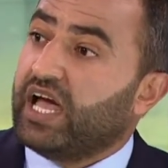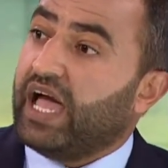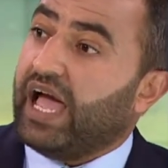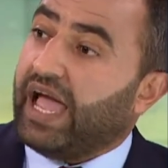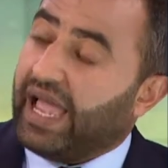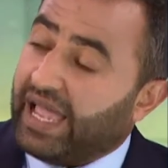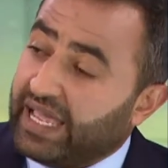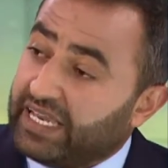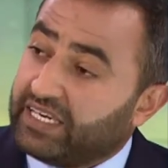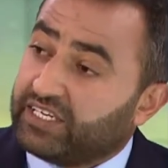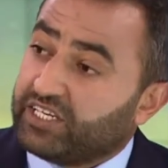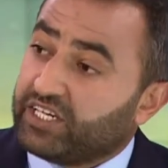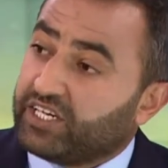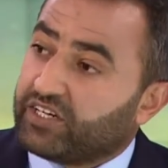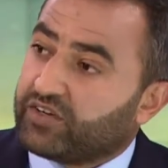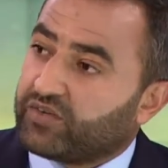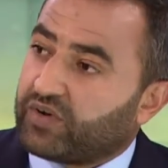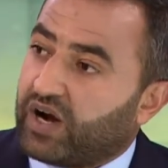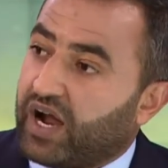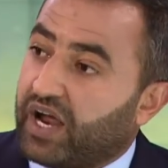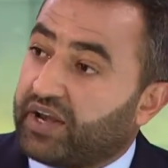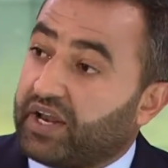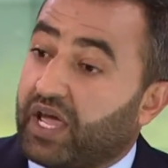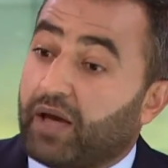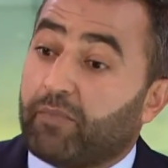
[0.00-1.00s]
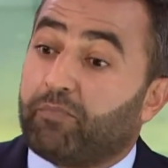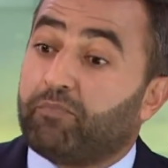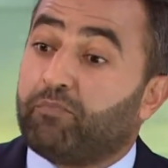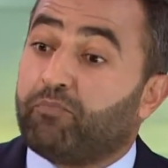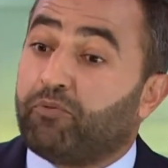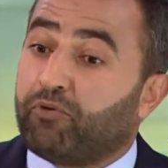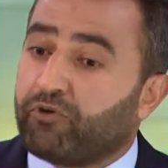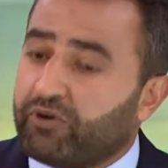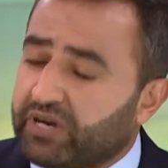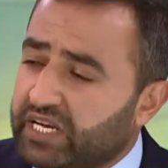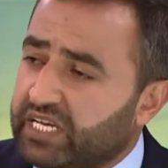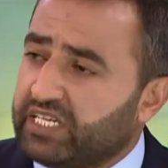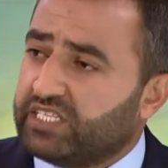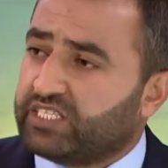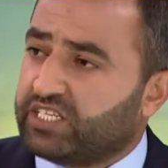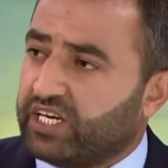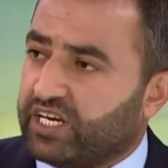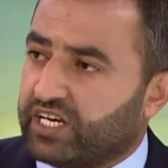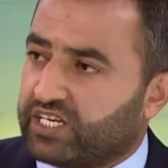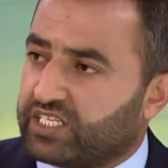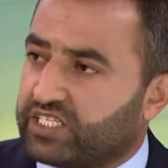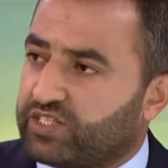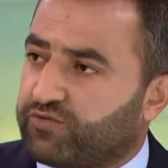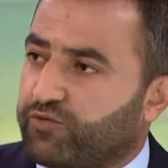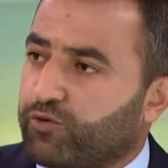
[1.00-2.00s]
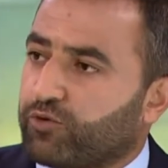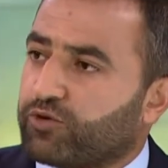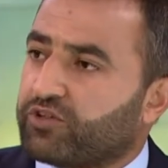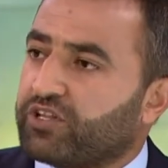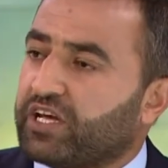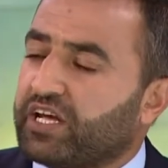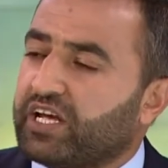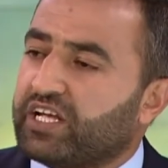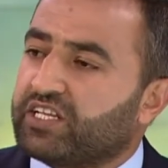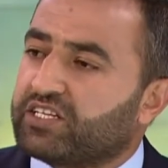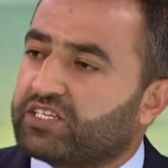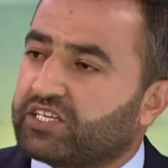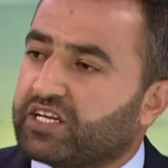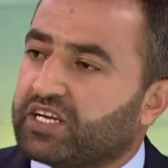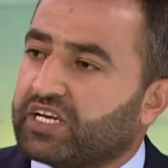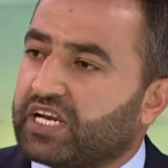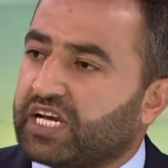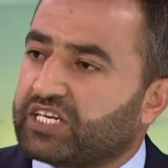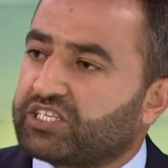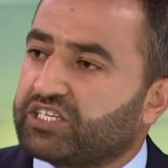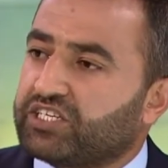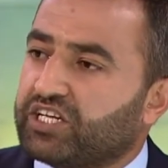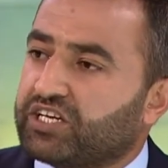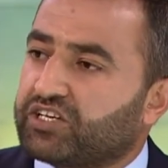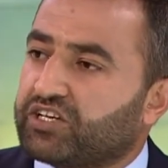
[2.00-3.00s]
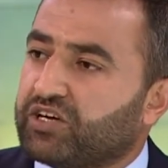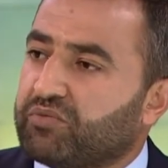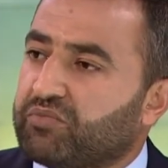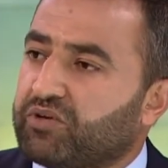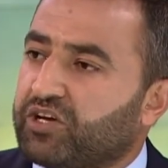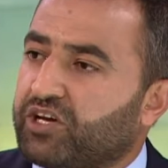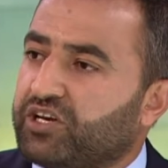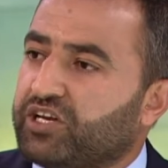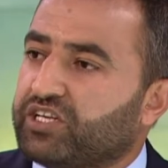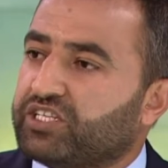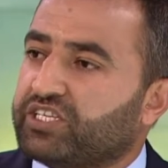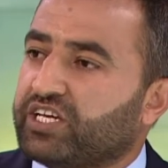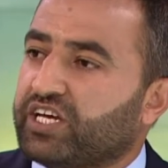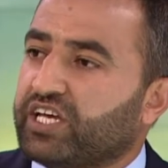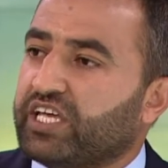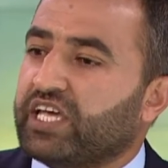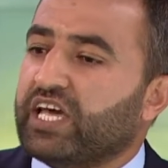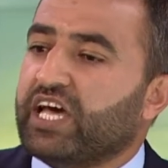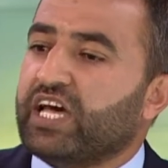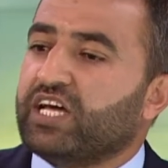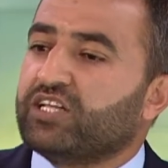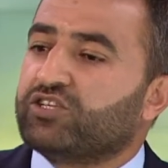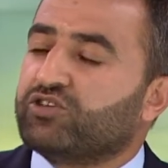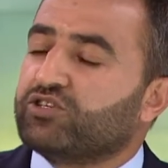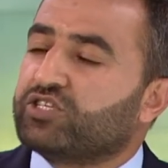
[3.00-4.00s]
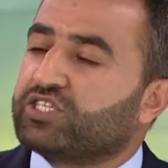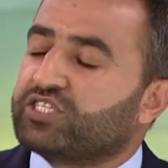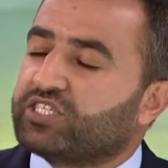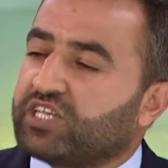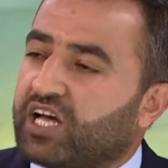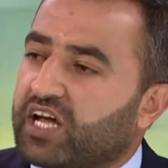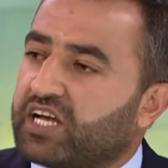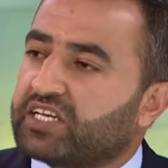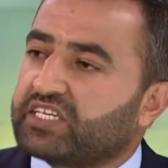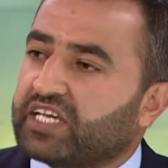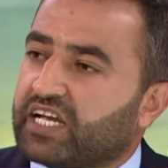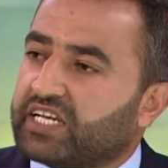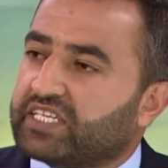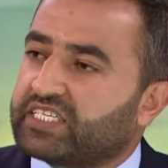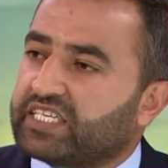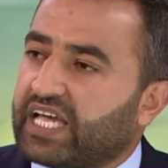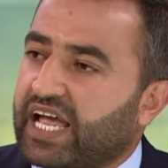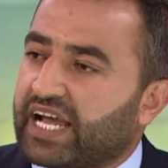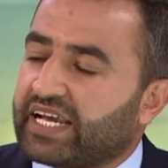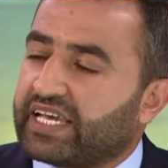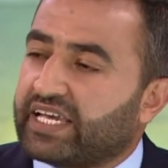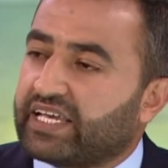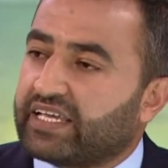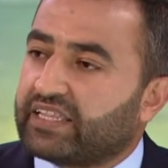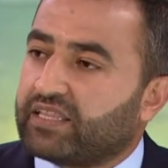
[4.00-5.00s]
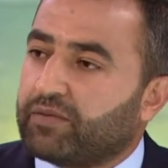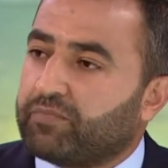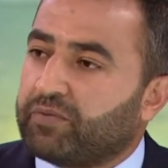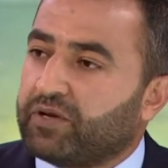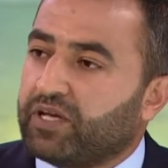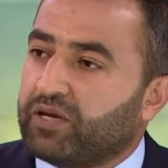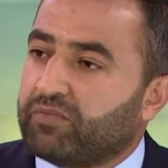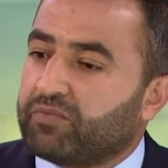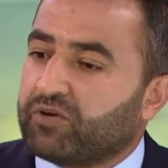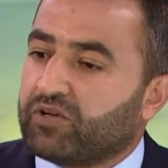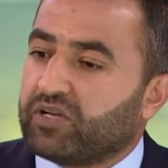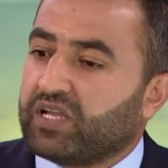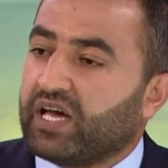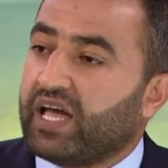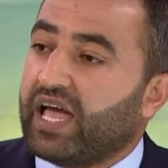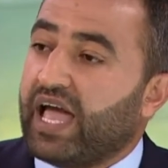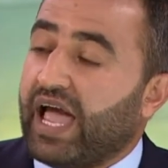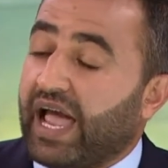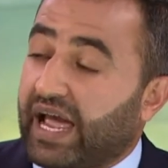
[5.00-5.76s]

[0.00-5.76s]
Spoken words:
and Iran a pretext for the international community to start attacking the people.